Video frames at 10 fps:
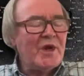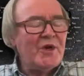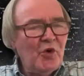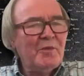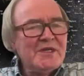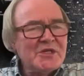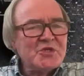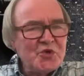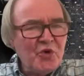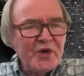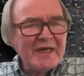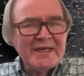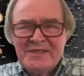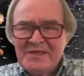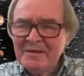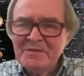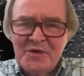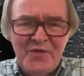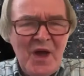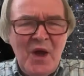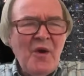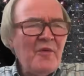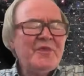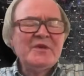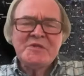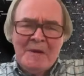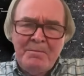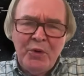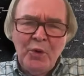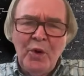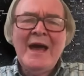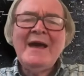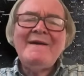we're normally just talking in terms of the simple